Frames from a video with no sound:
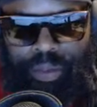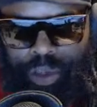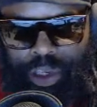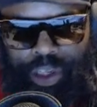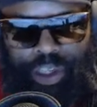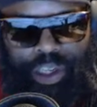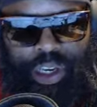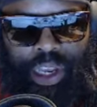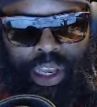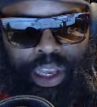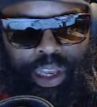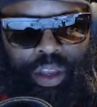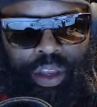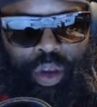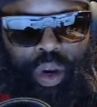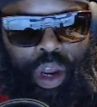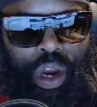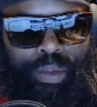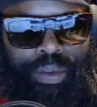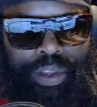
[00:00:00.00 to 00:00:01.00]
cha-ching, you
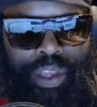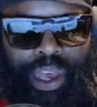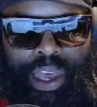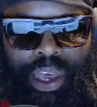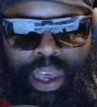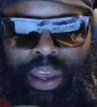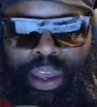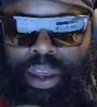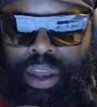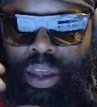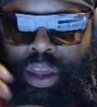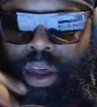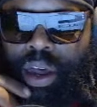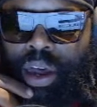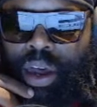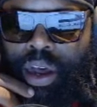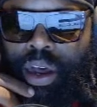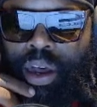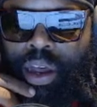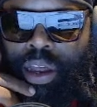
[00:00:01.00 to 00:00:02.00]
know what I'm saying?
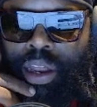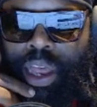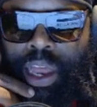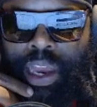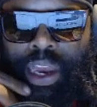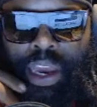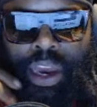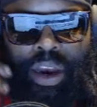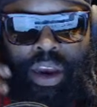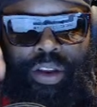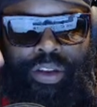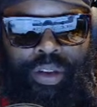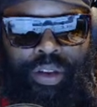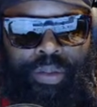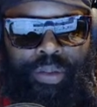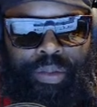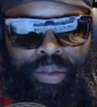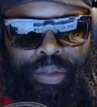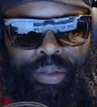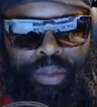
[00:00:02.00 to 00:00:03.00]
And then there's
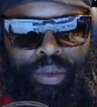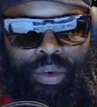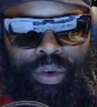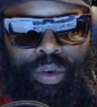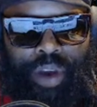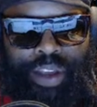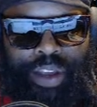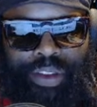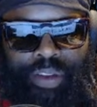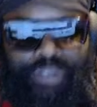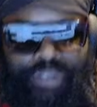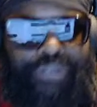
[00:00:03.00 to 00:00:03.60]
some crazy